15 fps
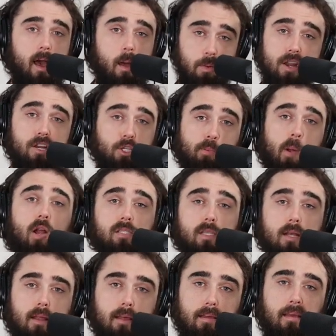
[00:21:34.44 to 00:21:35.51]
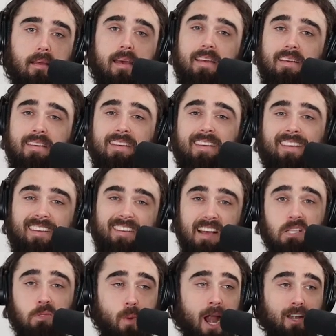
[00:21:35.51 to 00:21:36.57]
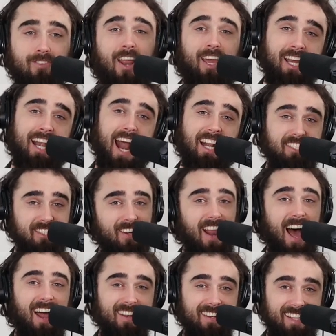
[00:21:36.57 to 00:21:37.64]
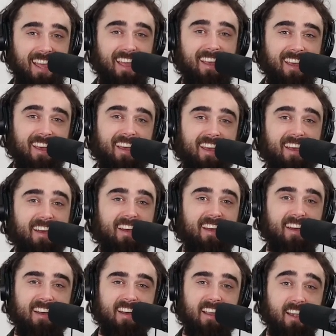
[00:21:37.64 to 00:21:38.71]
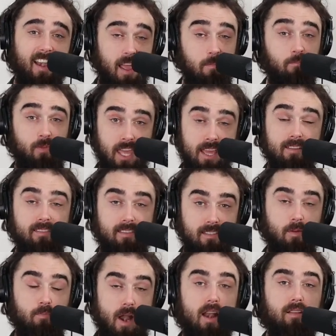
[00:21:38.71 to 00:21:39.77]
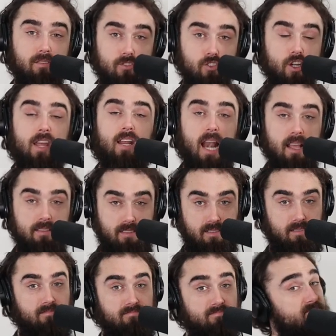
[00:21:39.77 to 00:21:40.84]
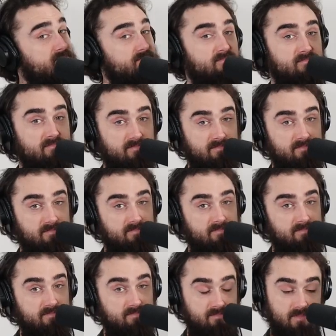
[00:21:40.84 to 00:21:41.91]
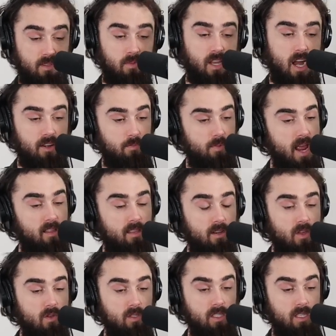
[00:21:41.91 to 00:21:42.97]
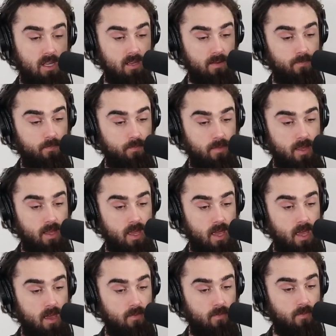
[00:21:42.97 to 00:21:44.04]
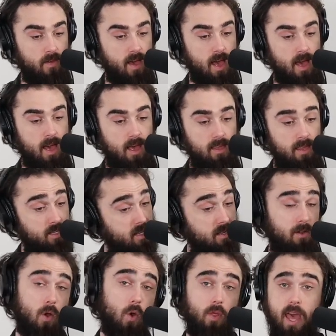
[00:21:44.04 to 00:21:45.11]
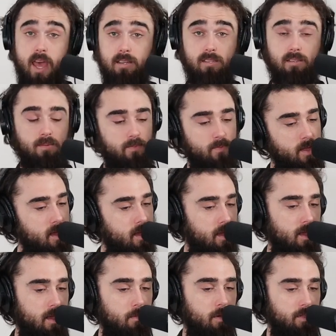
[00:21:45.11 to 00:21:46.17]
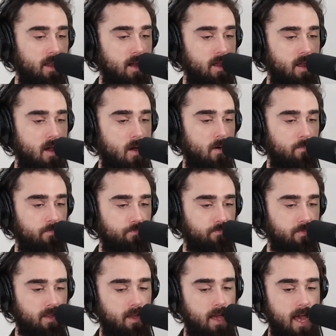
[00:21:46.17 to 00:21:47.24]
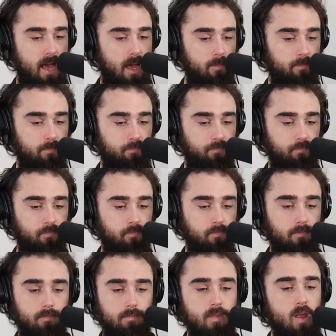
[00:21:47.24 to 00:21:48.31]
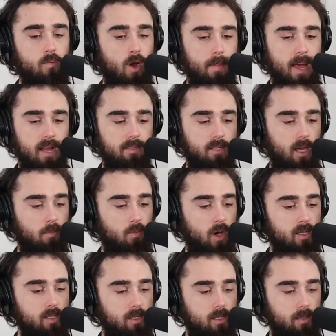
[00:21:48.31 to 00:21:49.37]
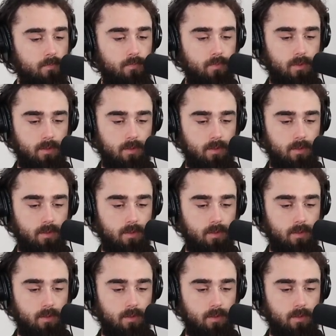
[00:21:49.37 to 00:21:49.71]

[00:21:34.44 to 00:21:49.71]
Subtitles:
a British person as part of like a national holiday. Like, Guinness is a Protestant drink, lads. Sorry to break the news to you if you didn't know that. But there you go. Where am I at time-wise?